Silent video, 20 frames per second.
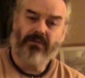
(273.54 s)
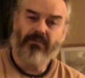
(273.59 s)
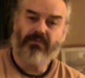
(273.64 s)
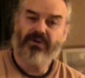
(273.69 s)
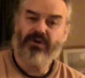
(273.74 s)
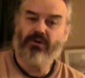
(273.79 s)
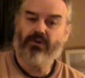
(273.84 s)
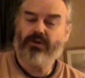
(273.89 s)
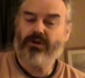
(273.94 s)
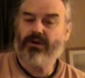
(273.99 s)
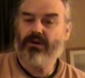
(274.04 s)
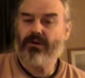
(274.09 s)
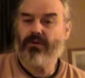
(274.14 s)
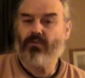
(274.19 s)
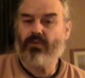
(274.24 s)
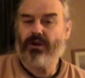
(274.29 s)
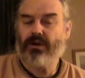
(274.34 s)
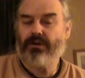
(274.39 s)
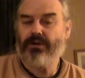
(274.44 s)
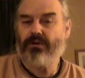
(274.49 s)
but you hear it.
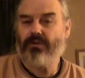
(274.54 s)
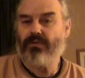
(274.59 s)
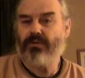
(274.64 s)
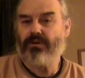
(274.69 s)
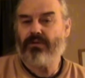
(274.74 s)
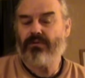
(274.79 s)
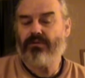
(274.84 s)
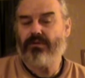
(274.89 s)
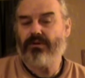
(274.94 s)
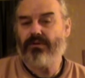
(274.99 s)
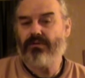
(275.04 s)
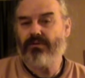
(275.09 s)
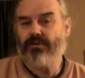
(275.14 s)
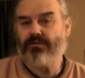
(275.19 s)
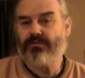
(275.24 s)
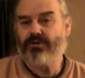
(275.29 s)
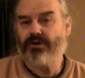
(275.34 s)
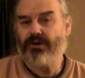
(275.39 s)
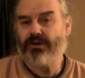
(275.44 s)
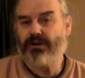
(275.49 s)
Well, you know, the
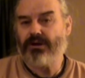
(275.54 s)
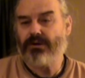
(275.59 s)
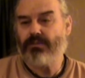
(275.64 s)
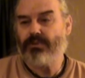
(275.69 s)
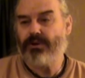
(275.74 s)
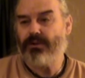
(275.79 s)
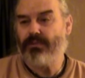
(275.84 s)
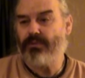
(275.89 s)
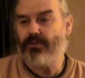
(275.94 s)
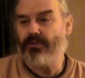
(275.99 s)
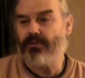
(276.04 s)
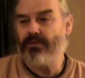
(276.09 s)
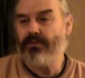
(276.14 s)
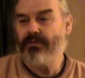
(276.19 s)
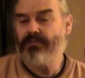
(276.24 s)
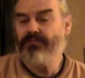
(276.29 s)
Turkic people